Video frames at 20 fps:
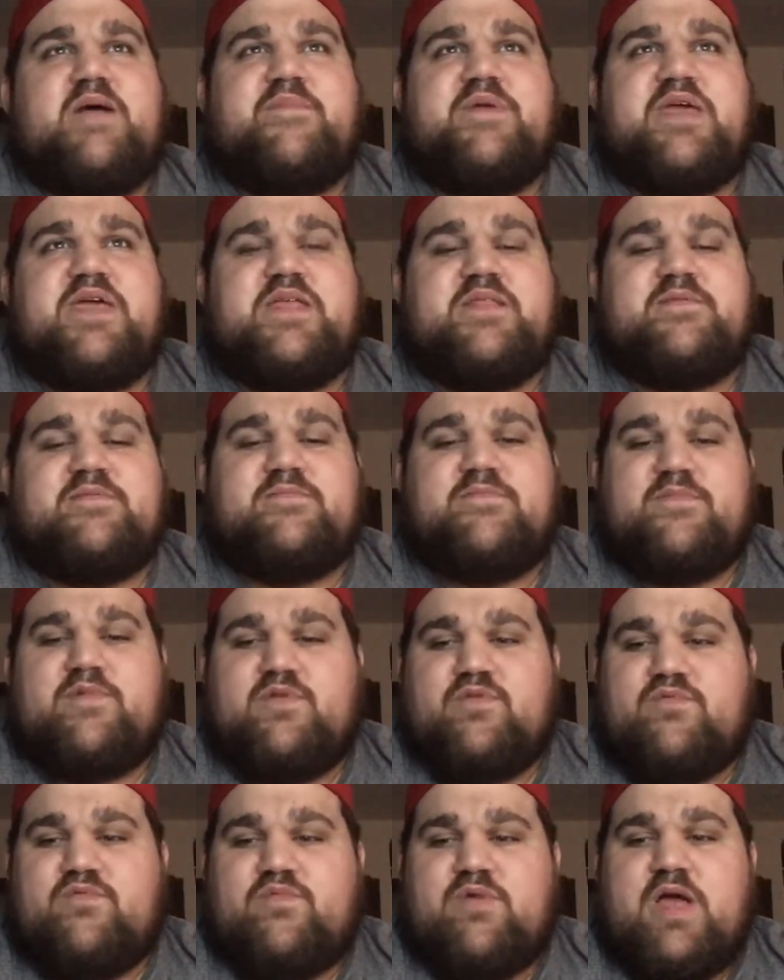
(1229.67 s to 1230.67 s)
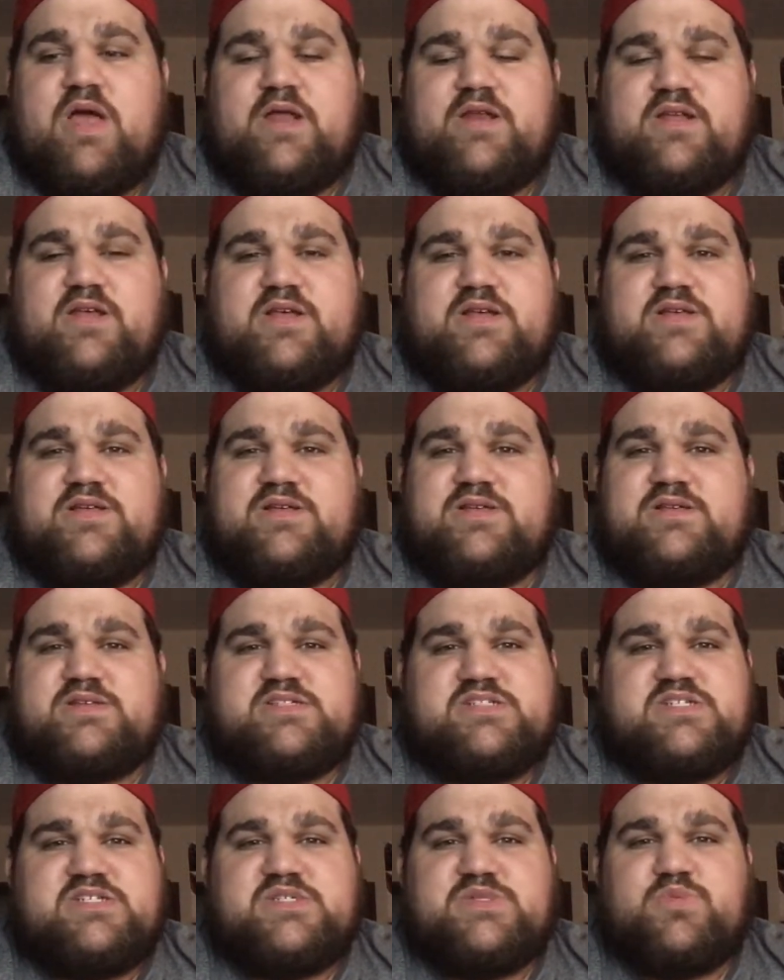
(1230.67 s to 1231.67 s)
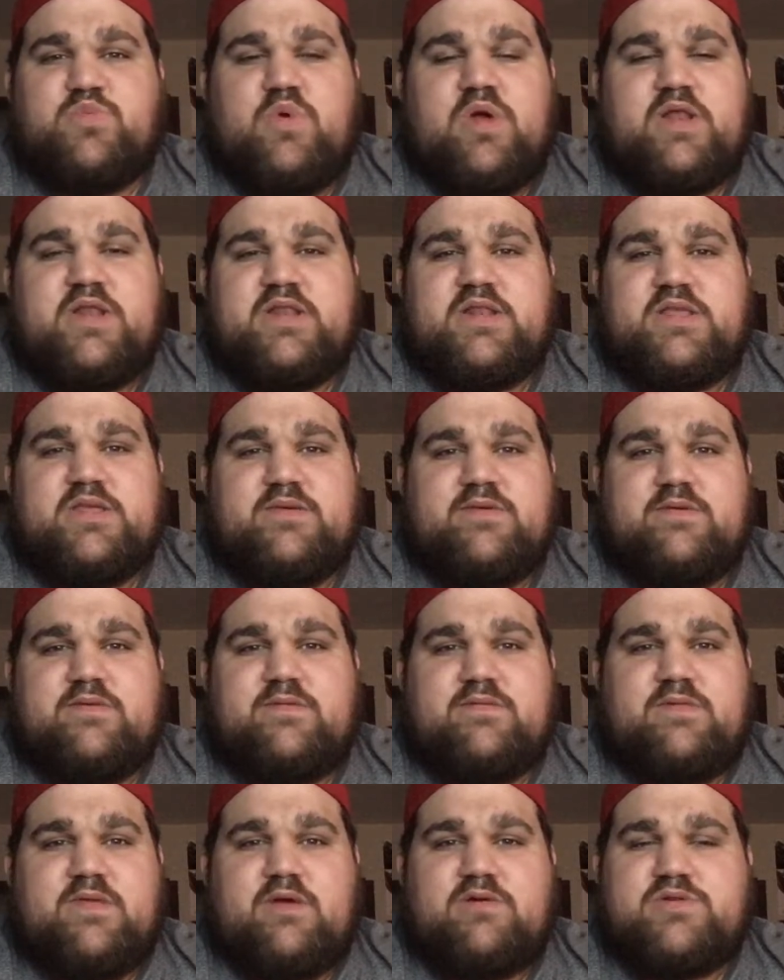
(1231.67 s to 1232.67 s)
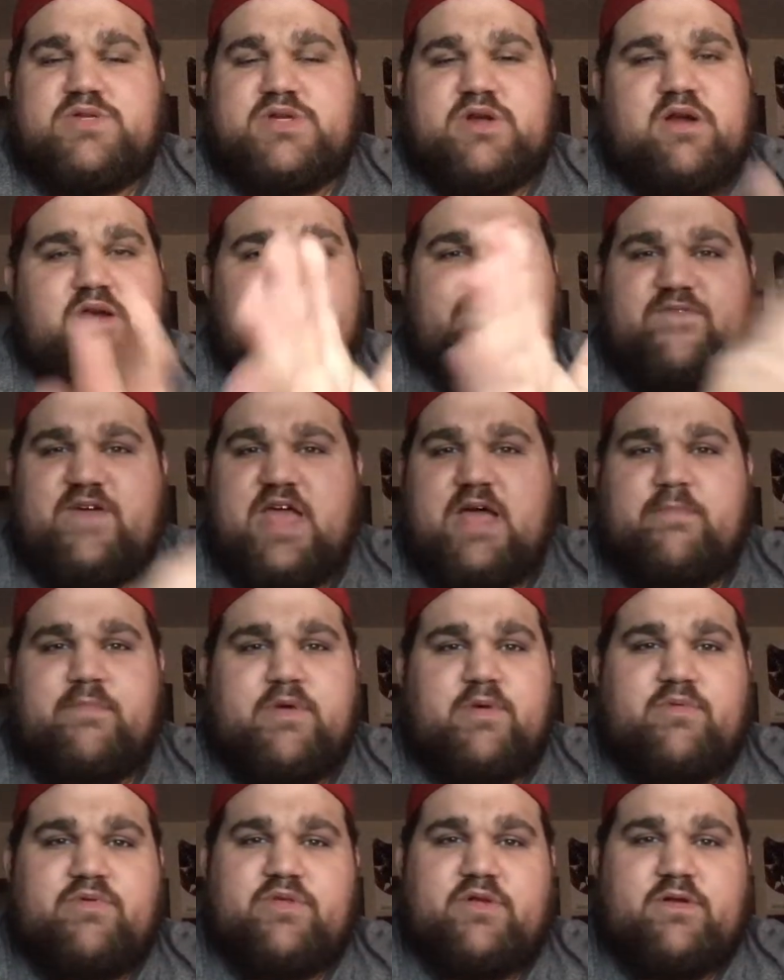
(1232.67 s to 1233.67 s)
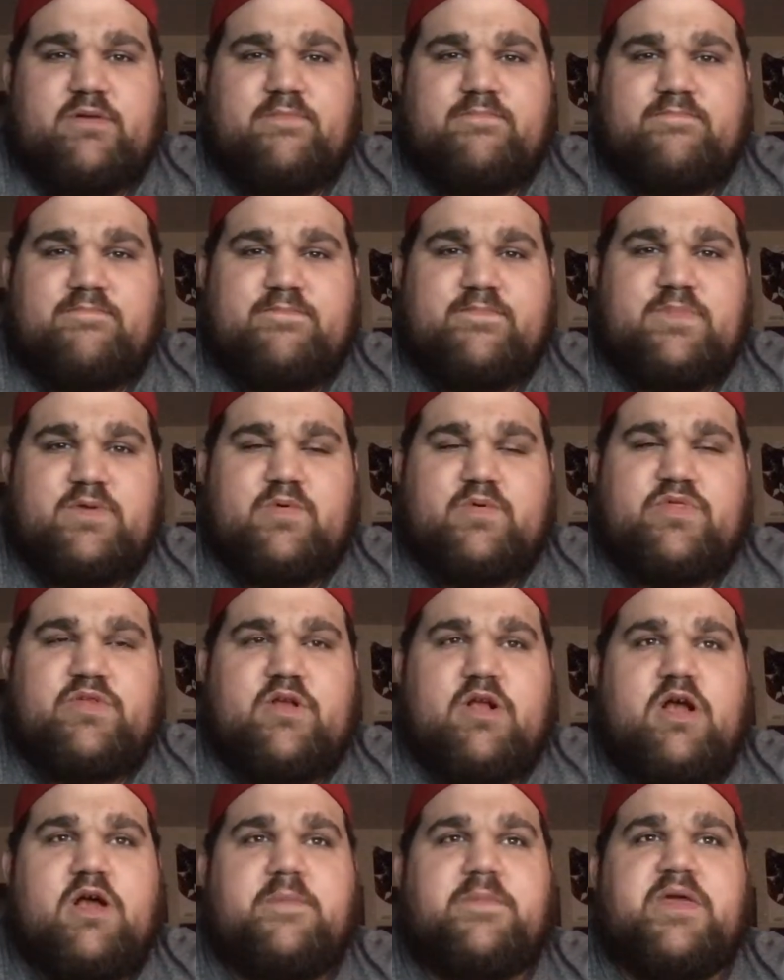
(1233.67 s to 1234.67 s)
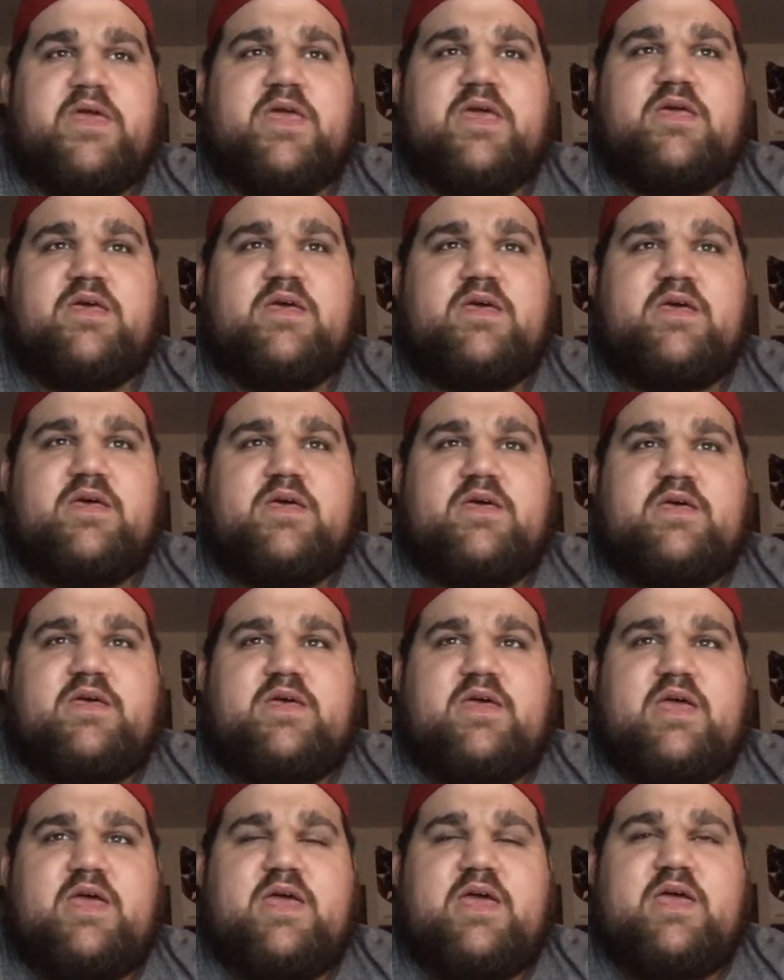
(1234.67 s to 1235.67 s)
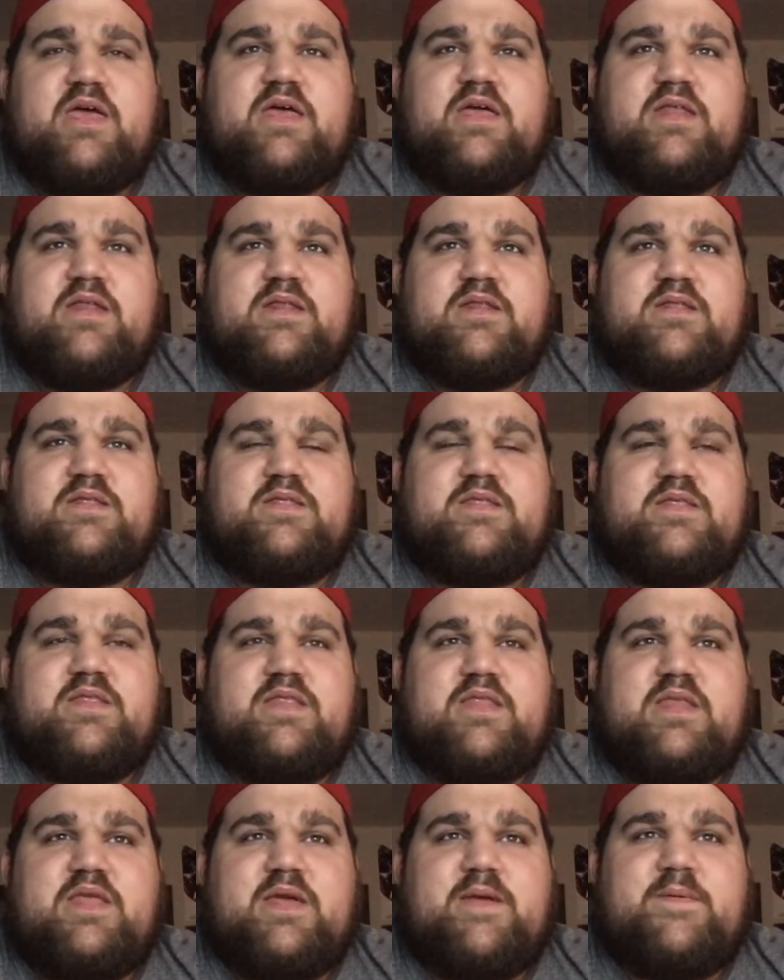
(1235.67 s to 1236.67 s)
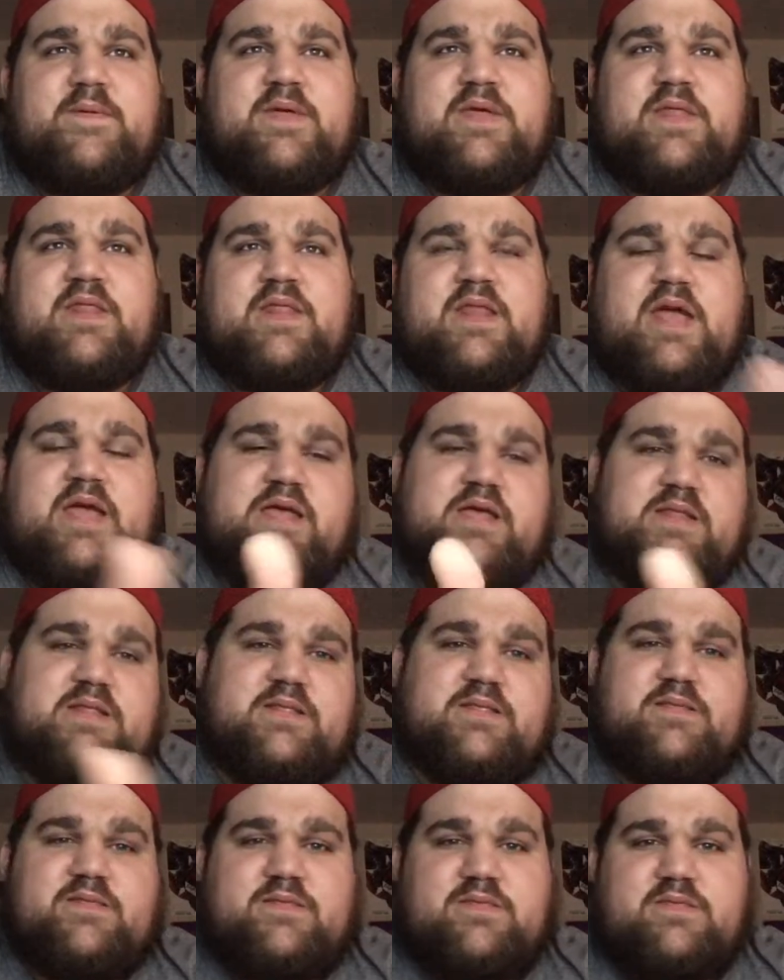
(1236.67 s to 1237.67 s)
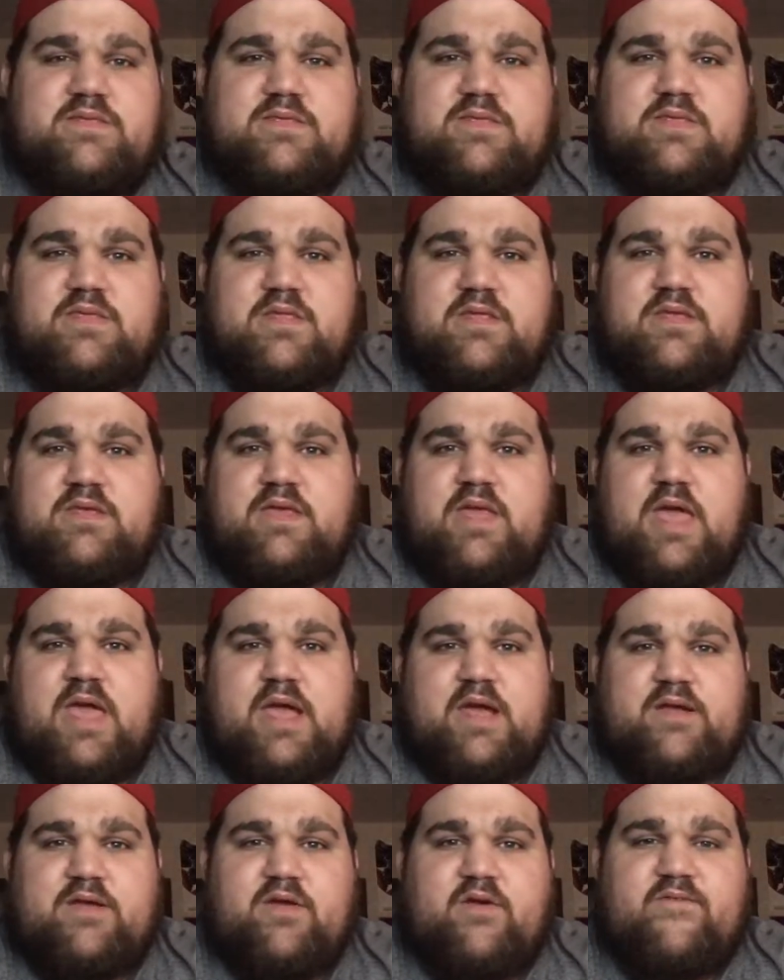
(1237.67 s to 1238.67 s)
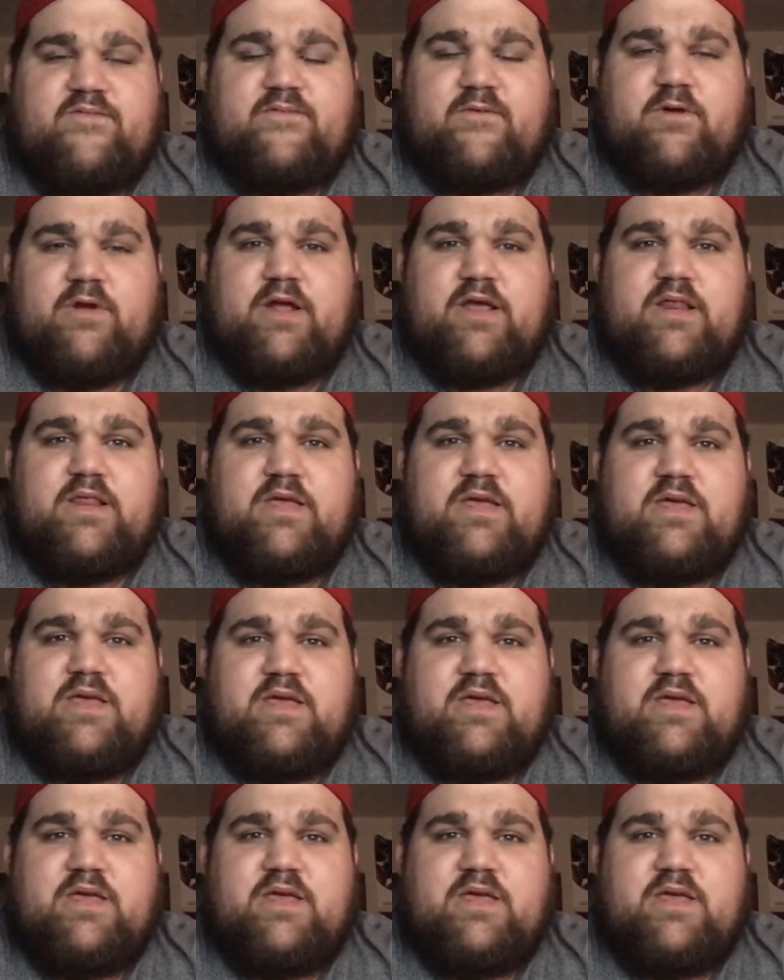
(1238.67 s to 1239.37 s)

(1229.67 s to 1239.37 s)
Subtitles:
I mean, Ronda, she's wanting to go start a family with her hubby, and I mean, yeah, go for it.